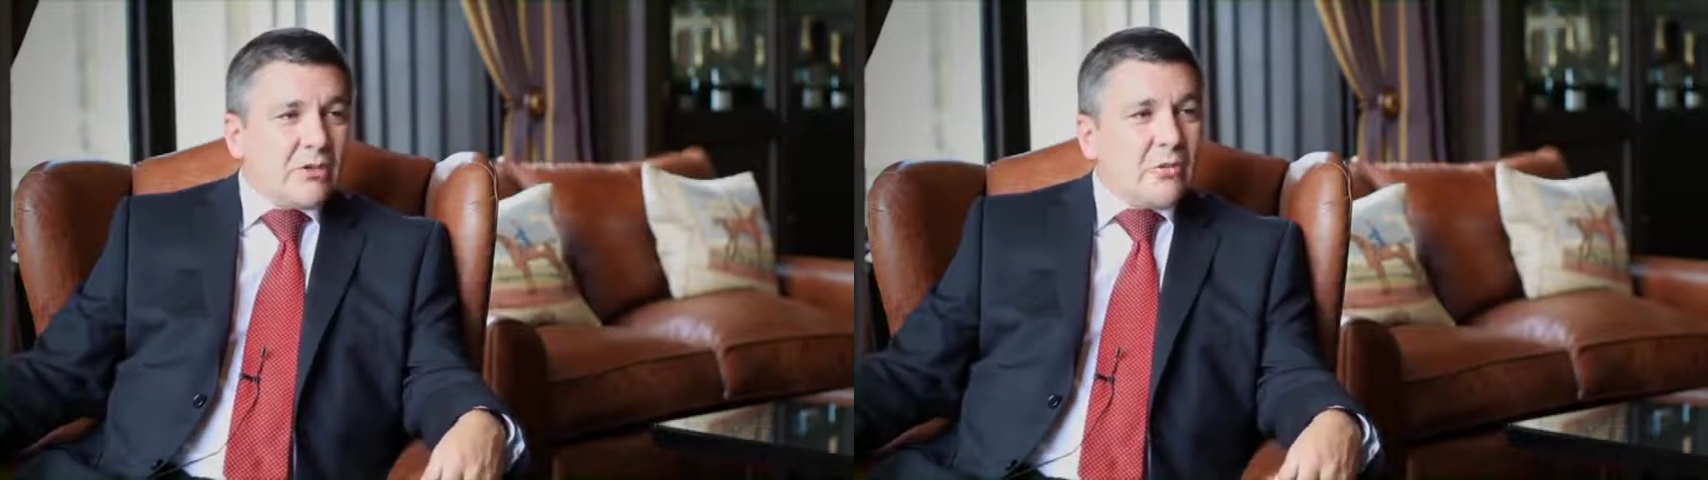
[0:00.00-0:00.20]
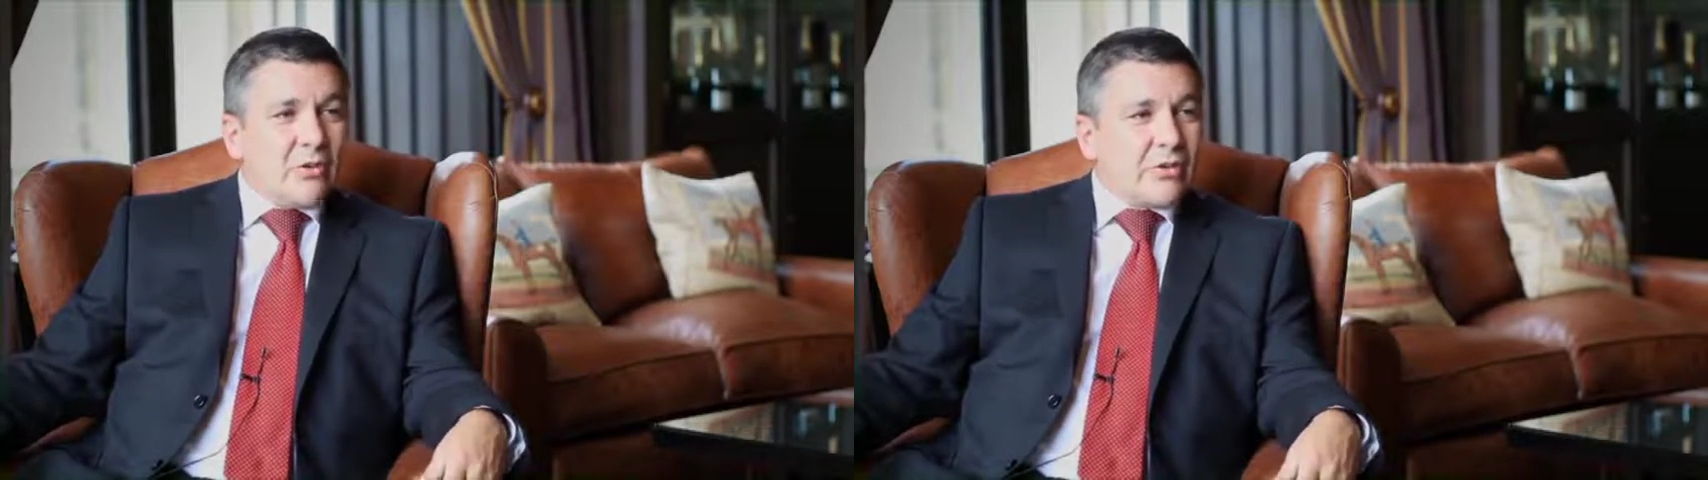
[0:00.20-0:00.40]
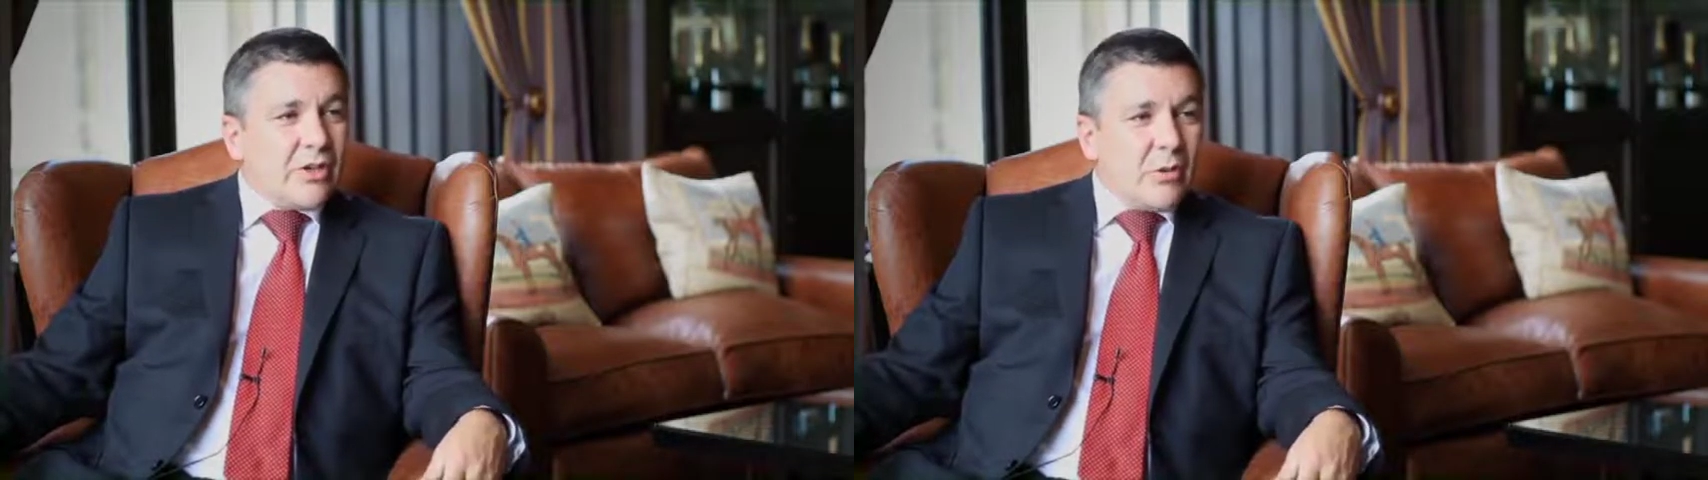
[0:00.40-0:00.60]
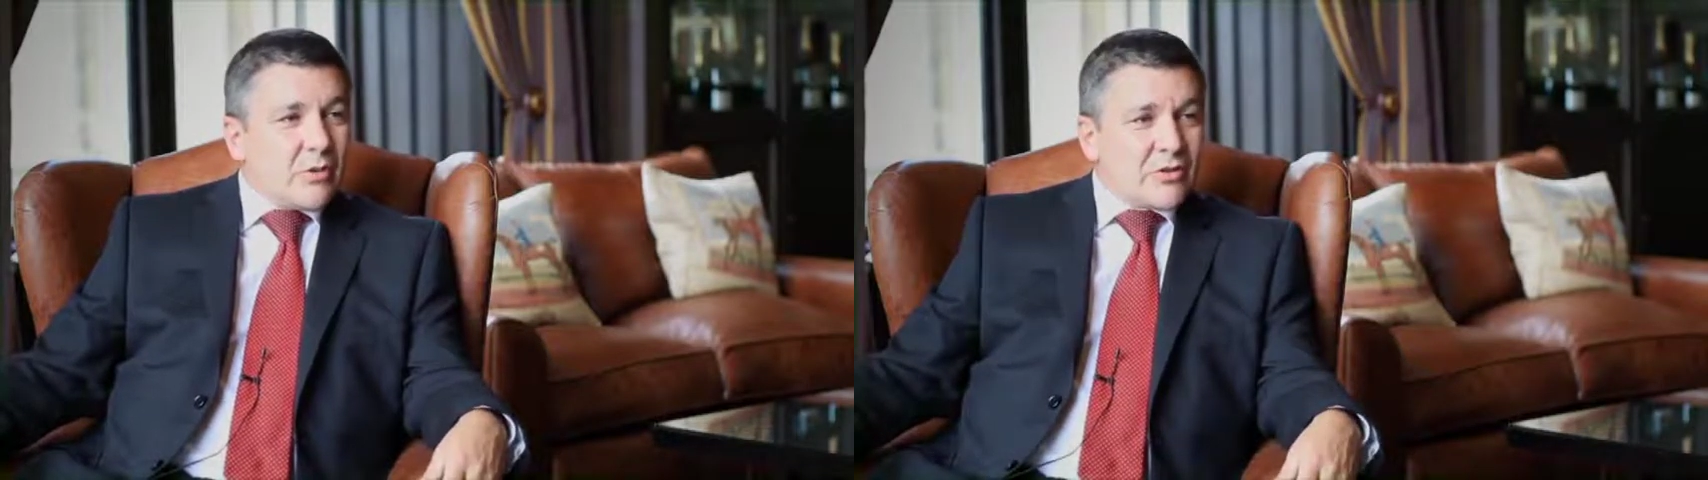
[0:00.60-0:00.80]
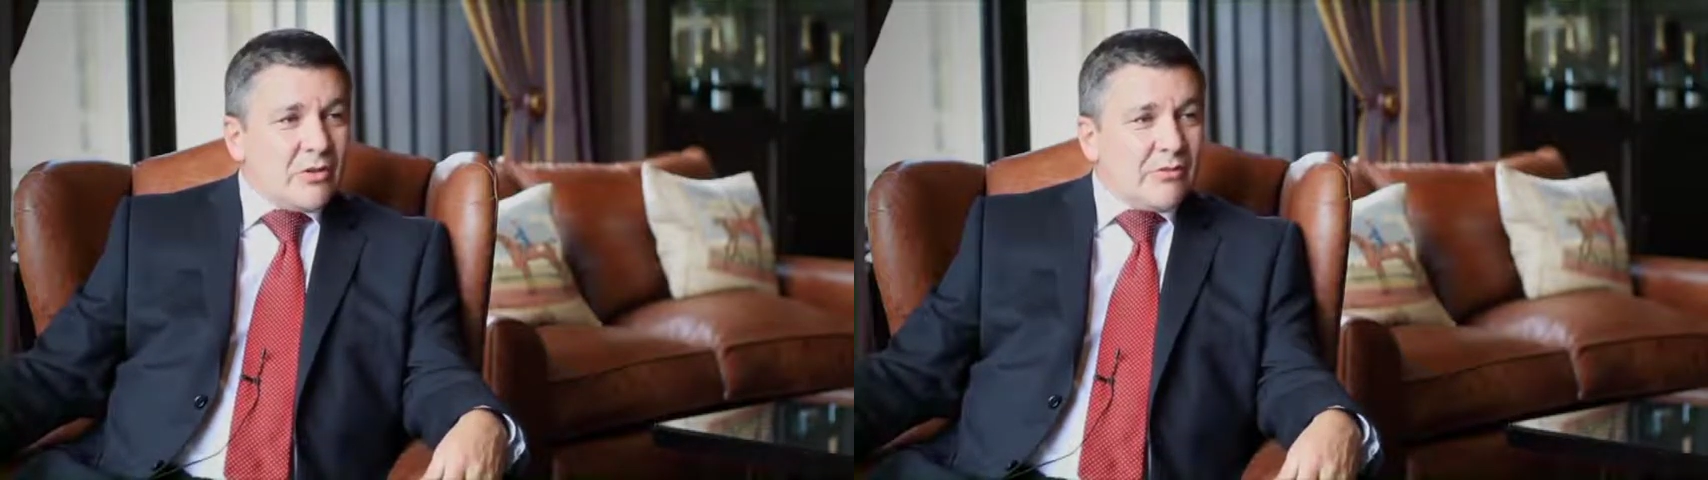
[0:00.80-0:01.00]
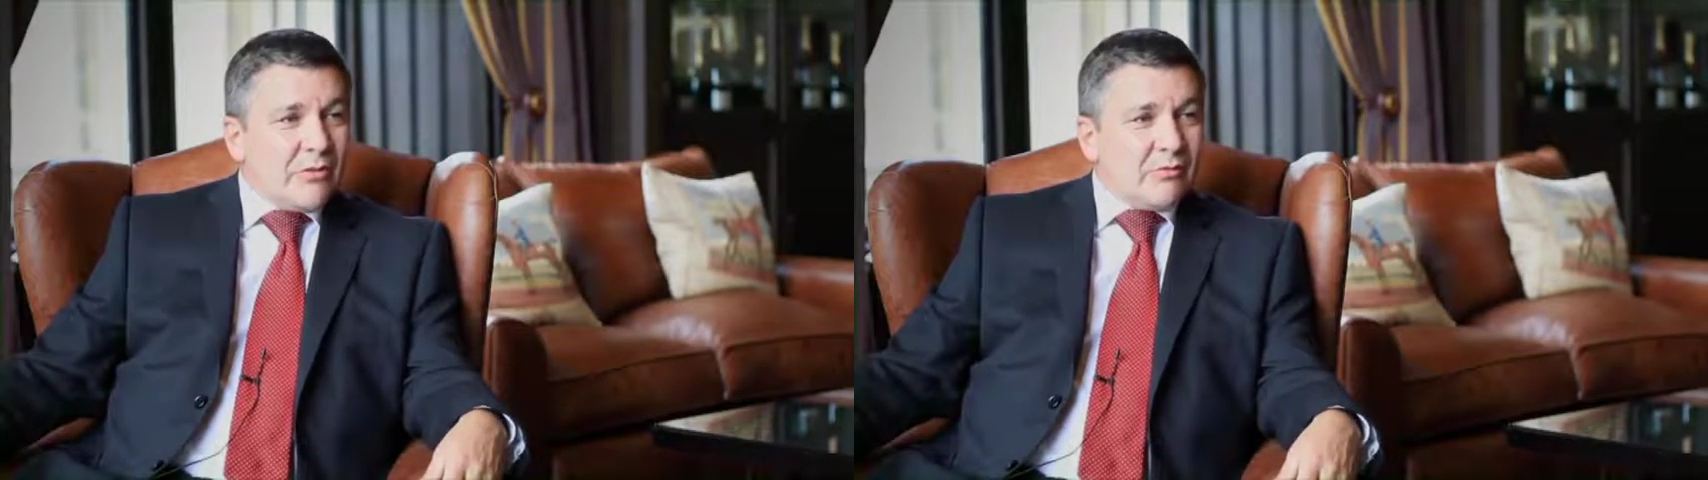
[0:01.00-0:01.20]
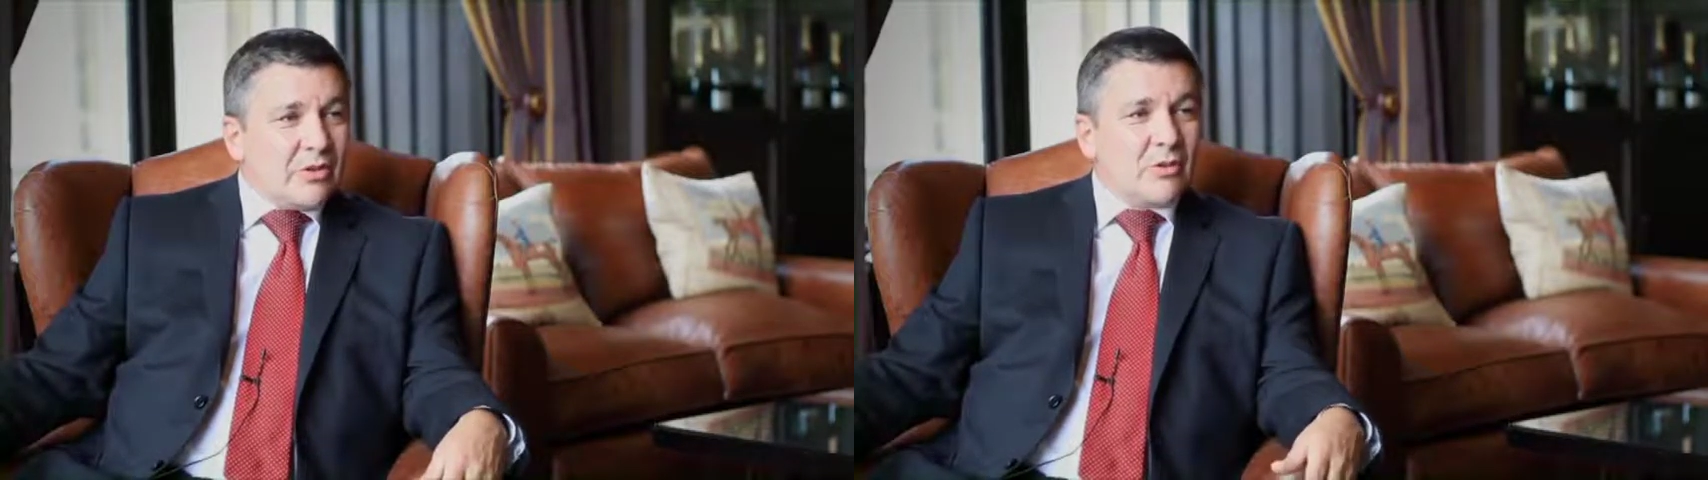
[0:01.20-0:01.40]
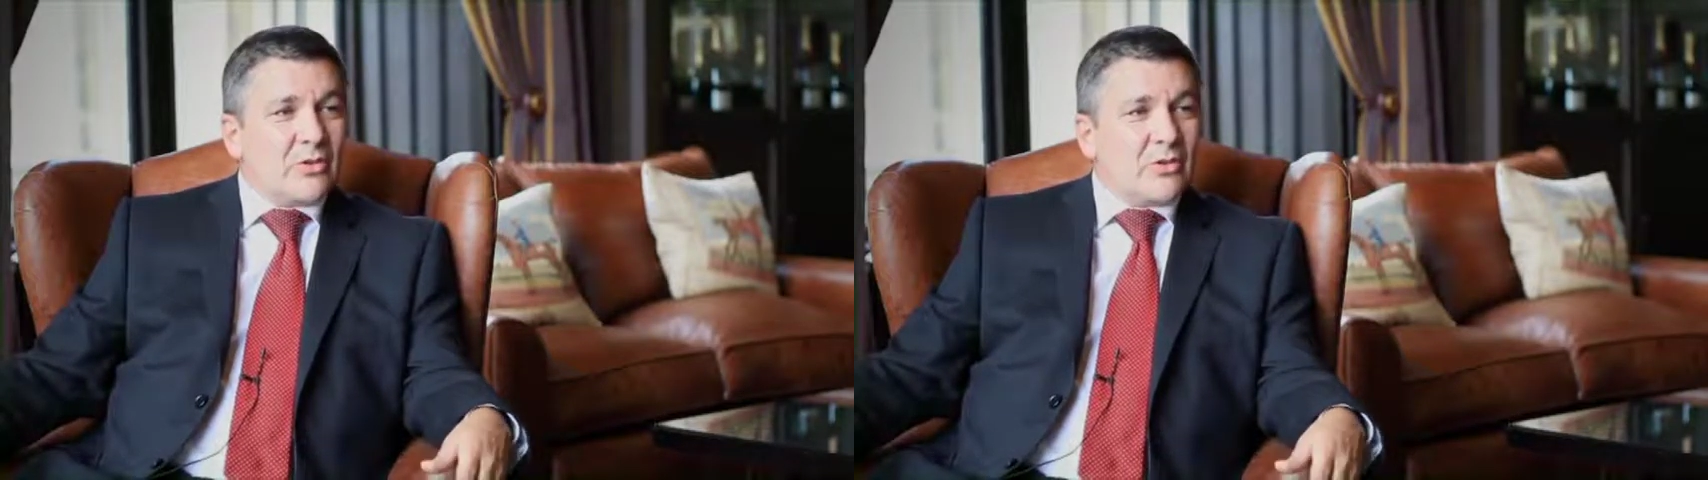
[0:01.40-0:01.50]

2 or 3 hours off to do